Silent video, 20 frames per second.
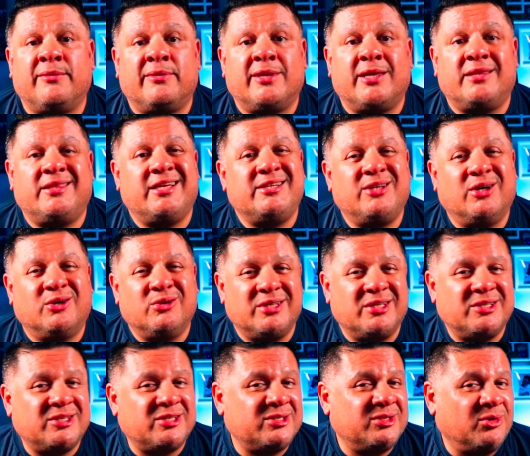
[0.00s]
that they don't
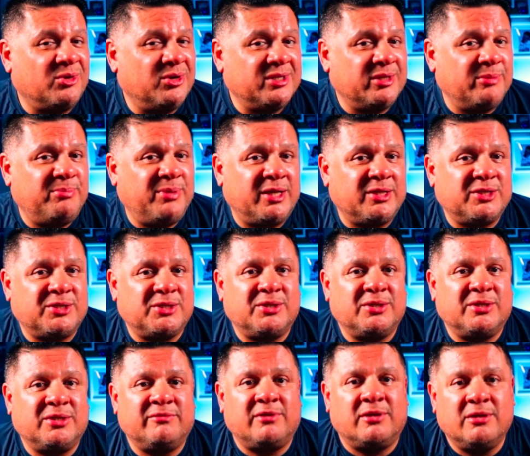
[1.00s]
distort the
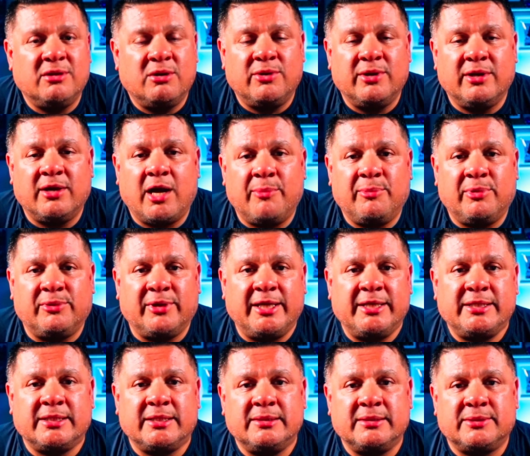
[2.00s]
picture of ongoing
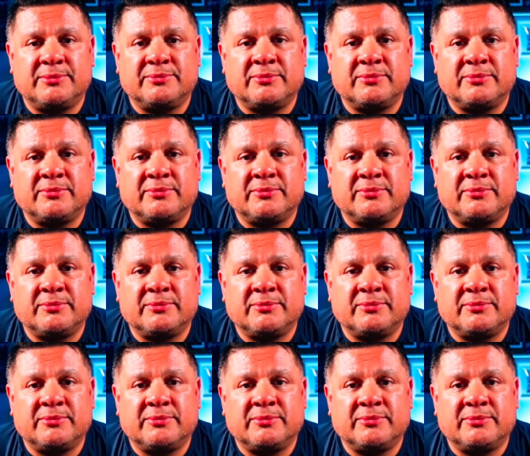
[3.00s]
operations.